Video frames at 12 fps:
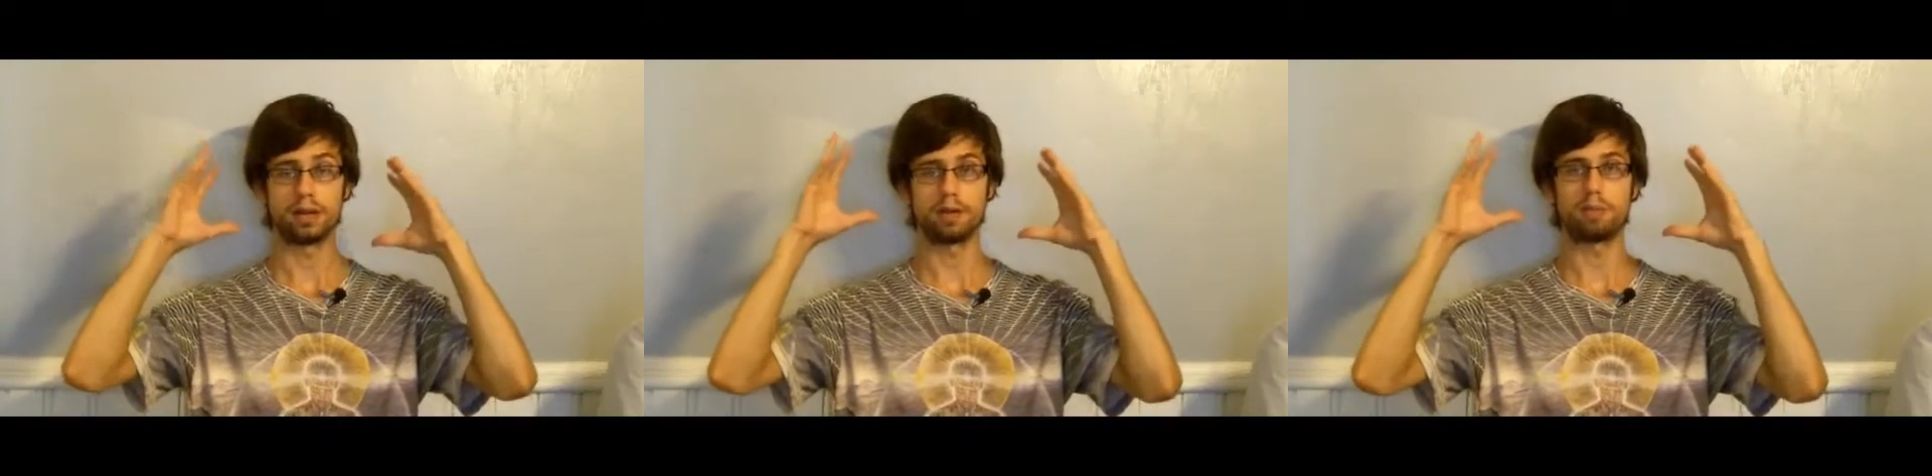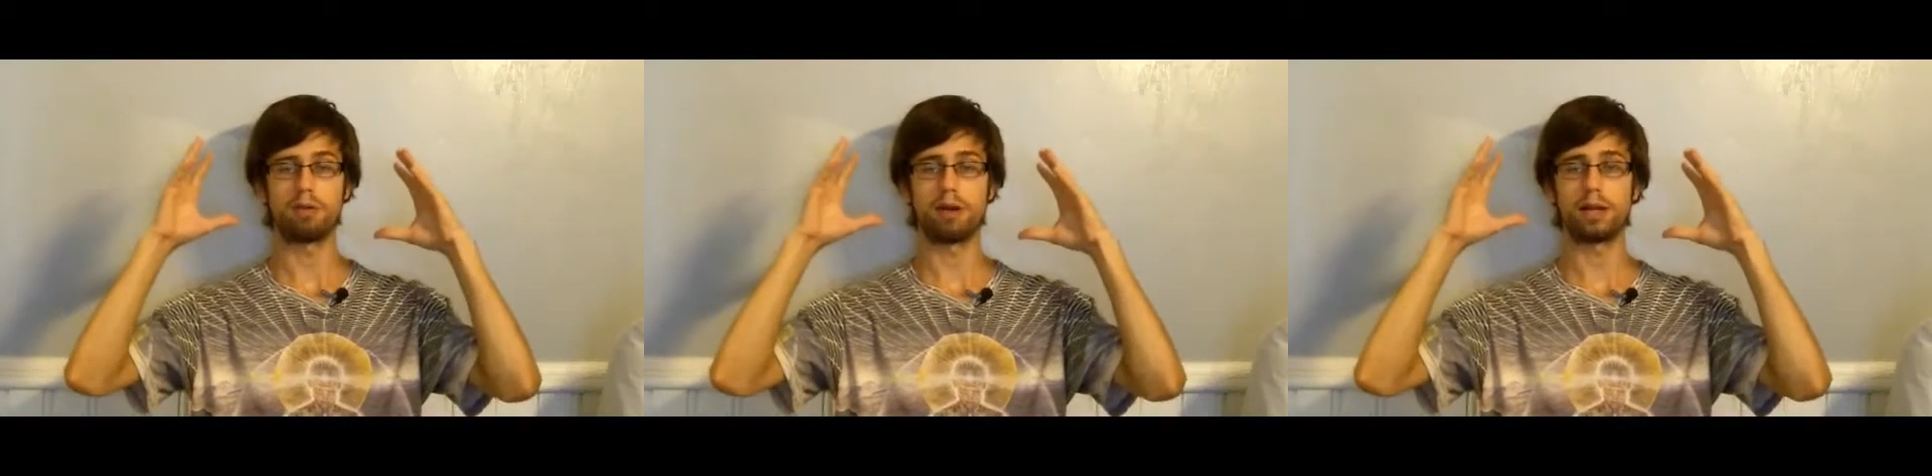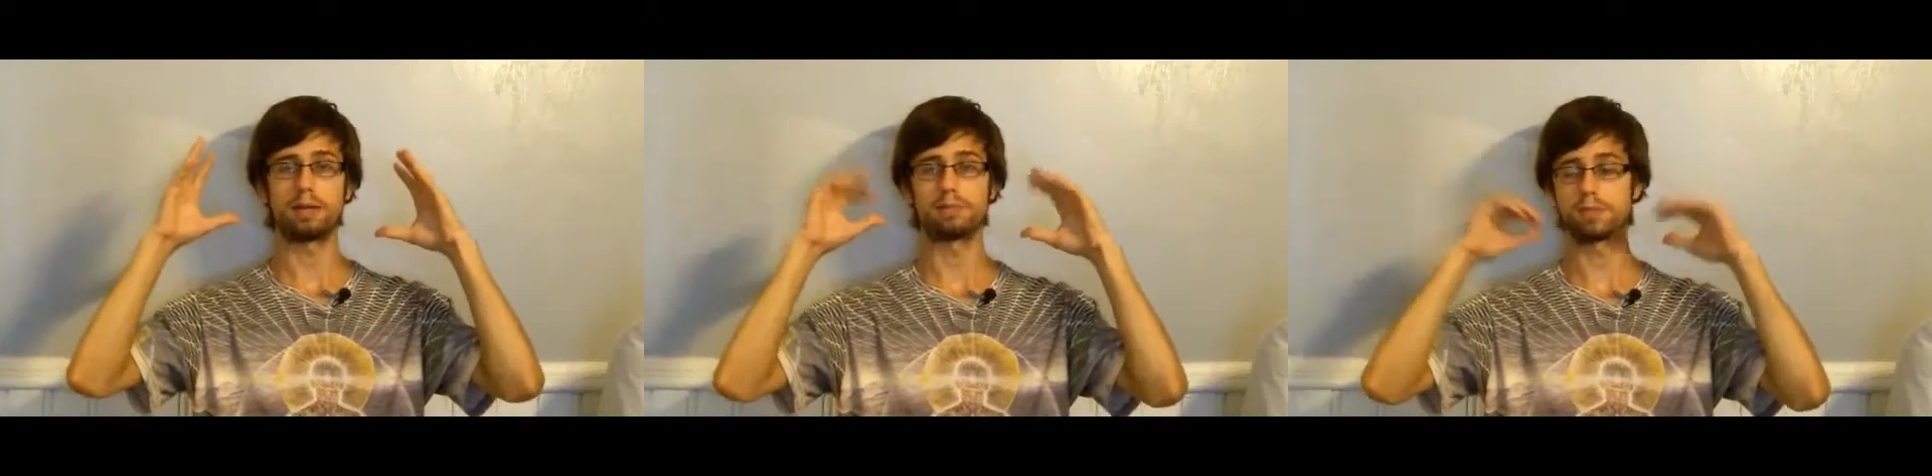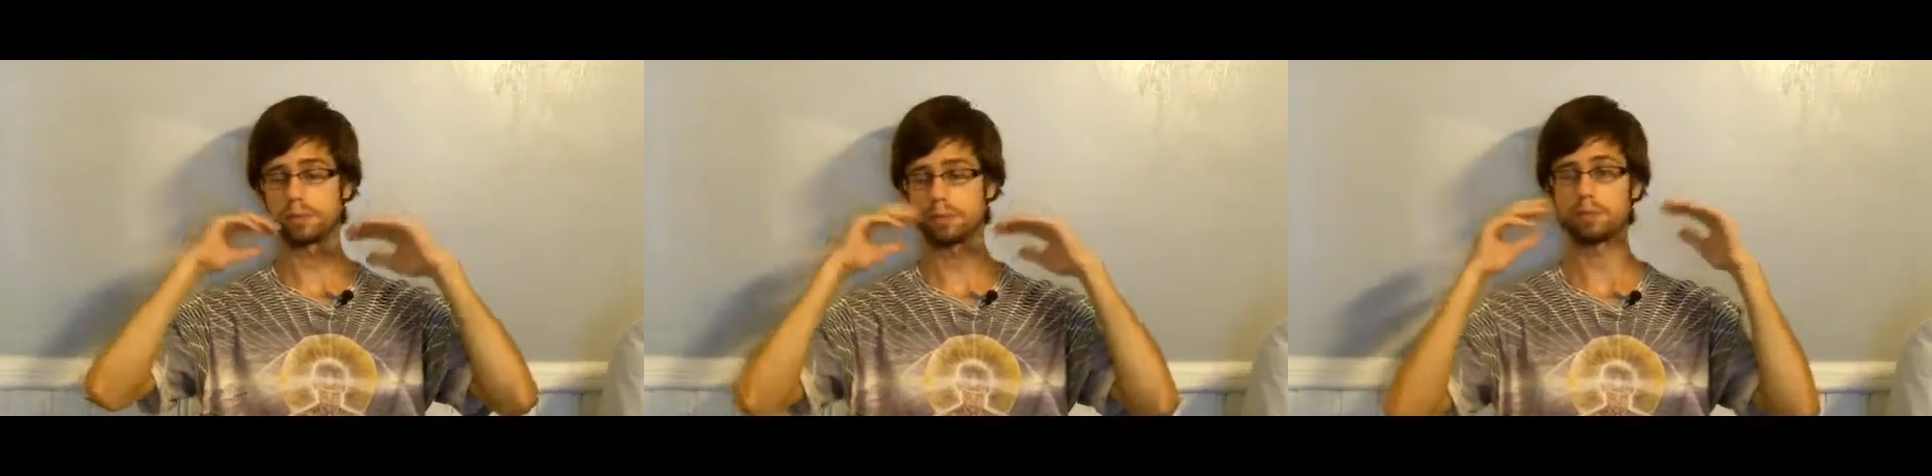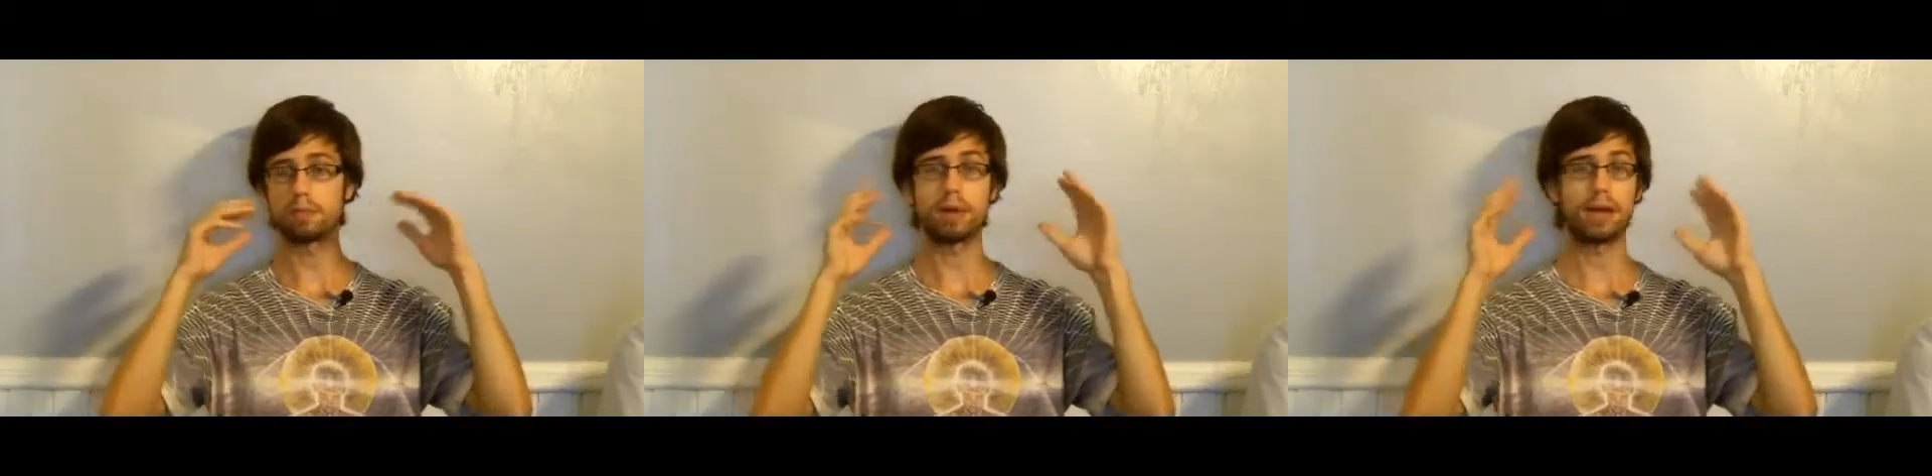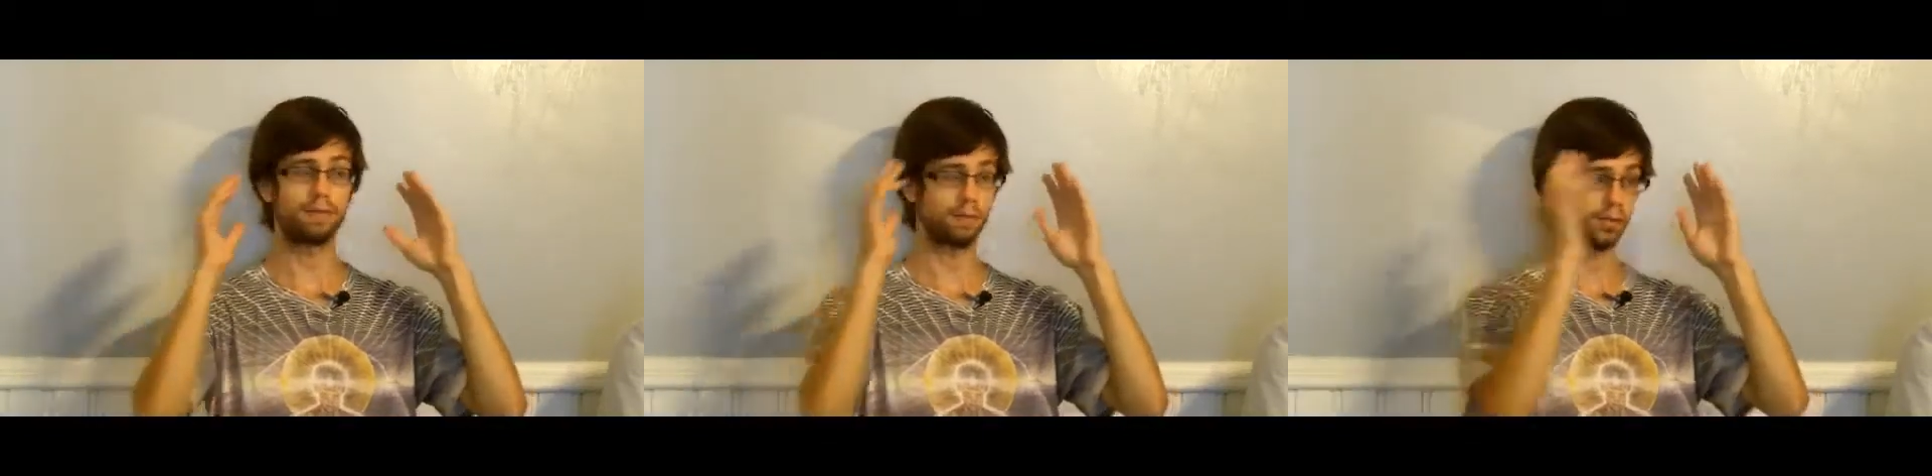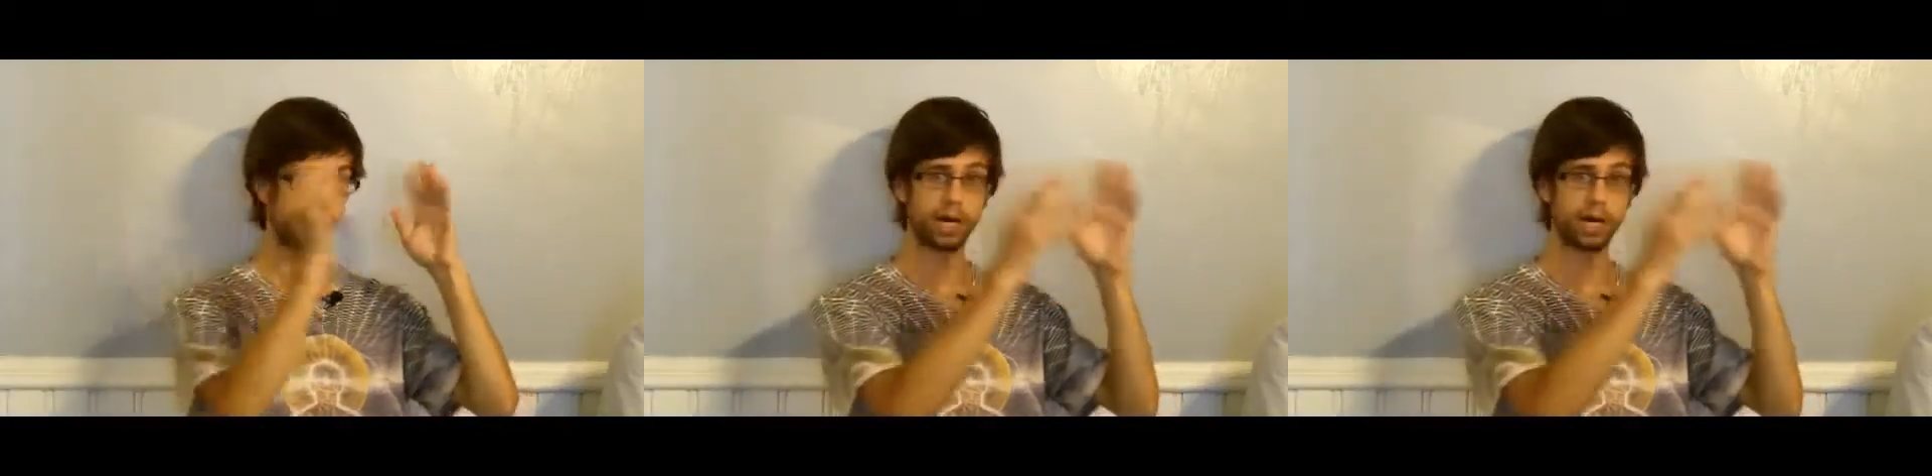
in our brain. Some people might have a